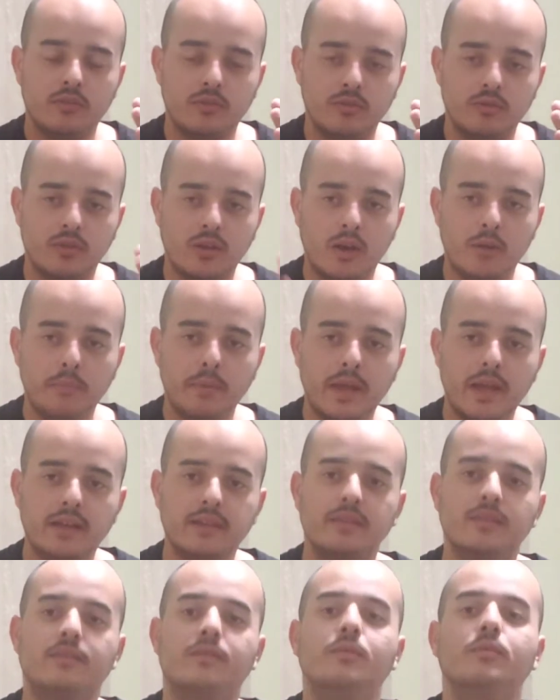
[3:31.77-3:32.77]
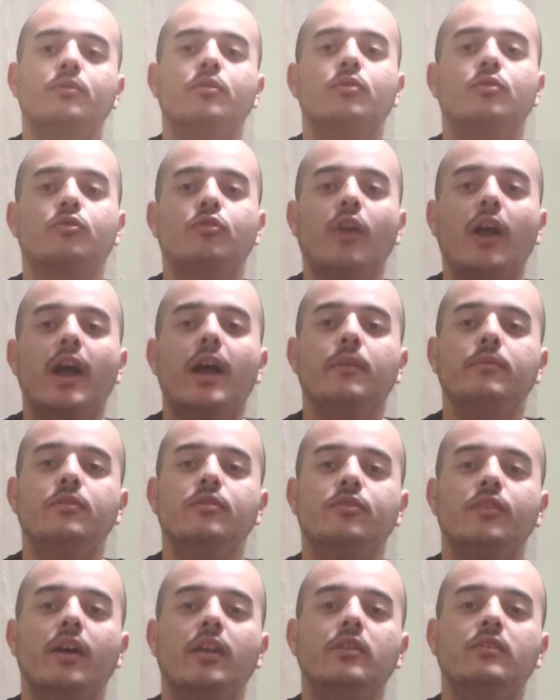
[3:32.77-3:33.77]
to come back and to subscribe to
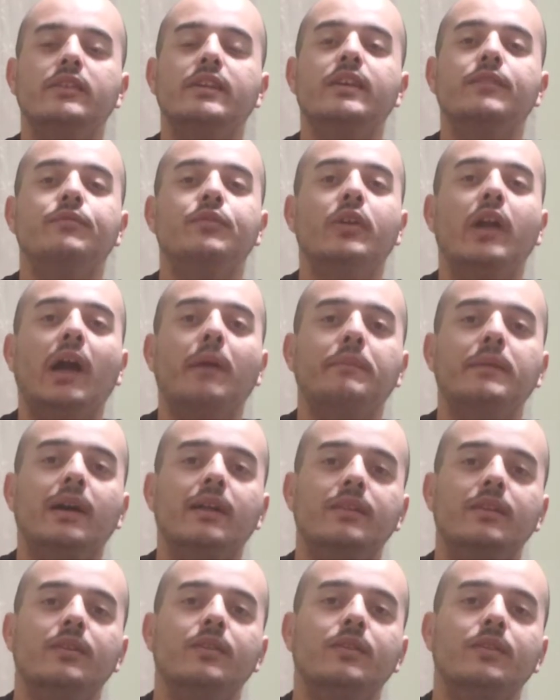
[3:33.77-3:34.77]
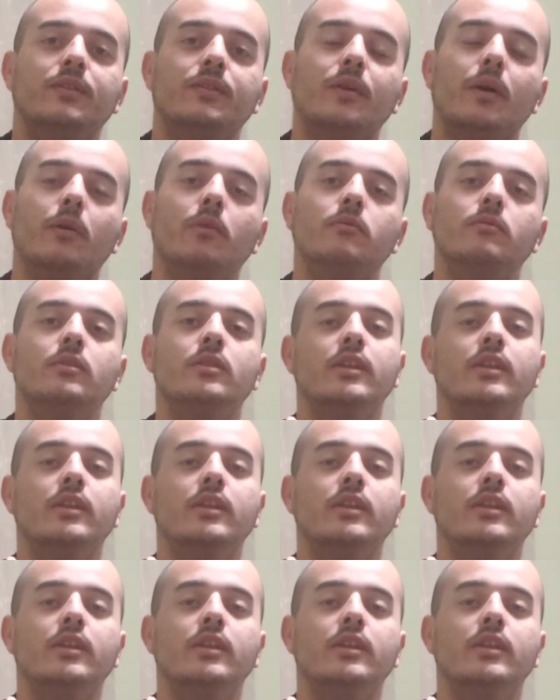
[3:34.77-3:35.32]
the channel if you have not done so.